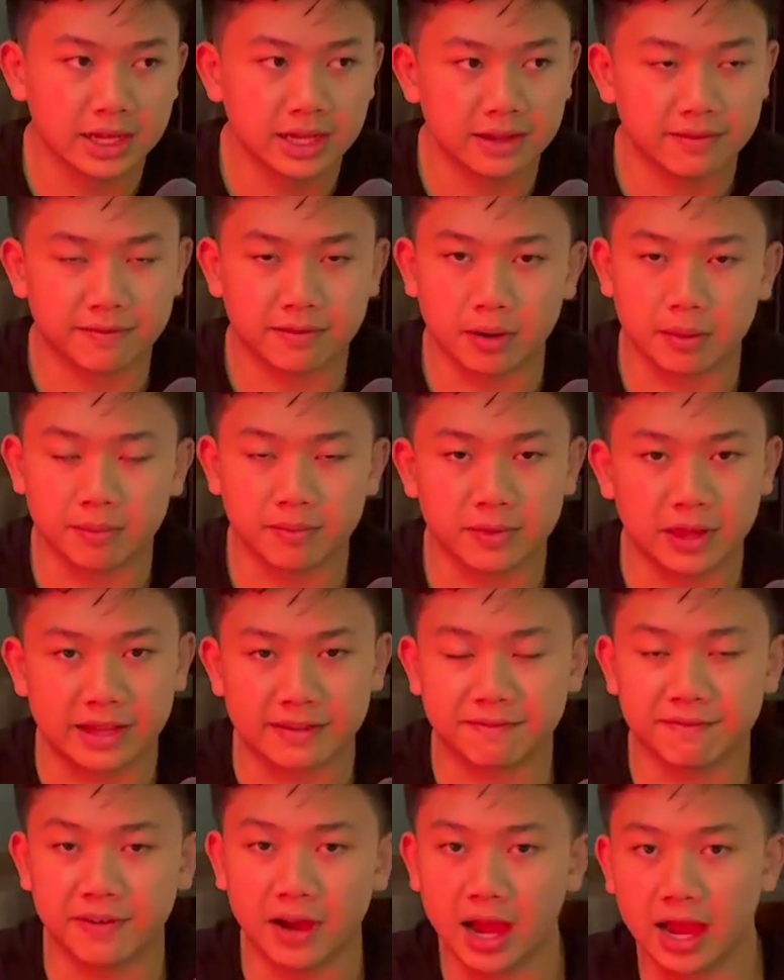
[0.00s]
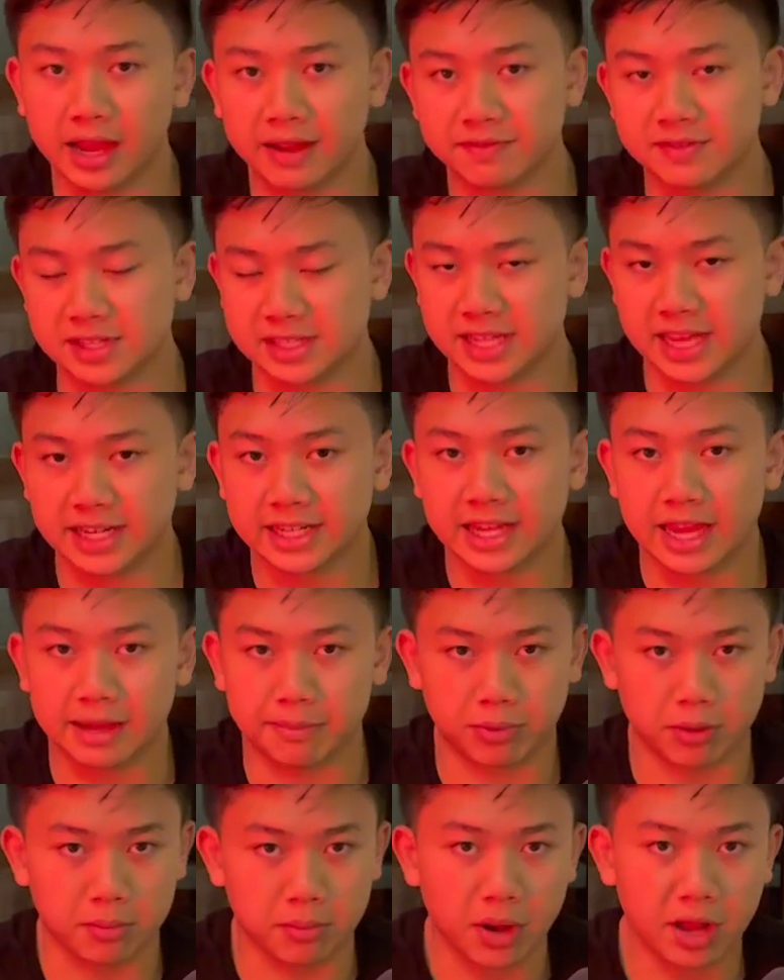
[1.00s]
from like 5 to 10K
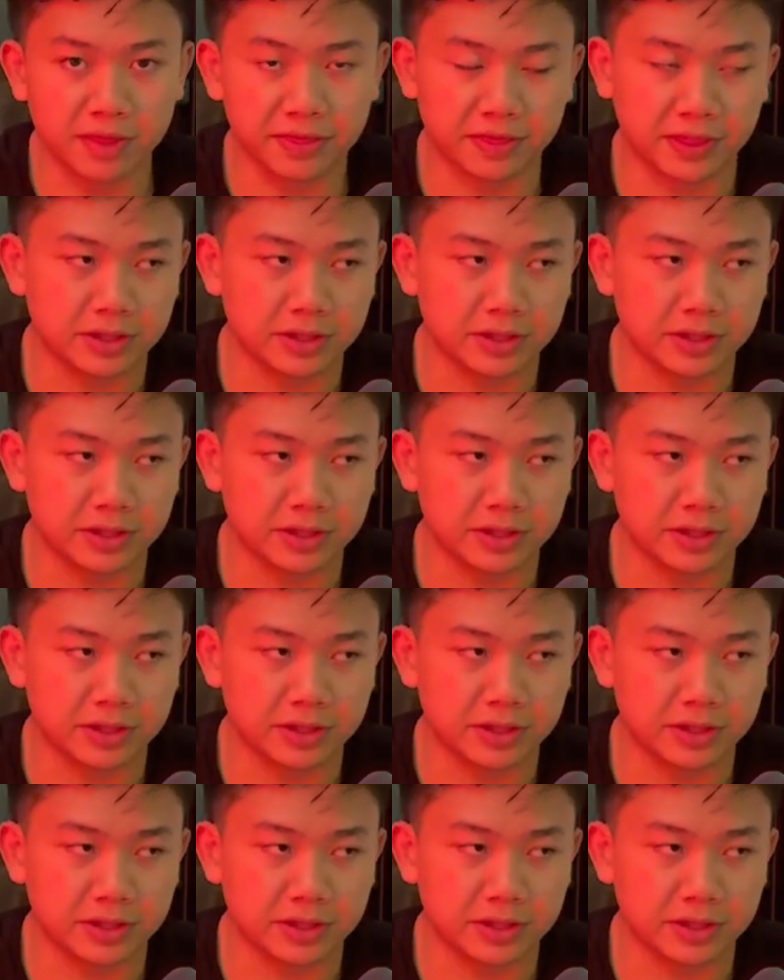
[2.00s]
per month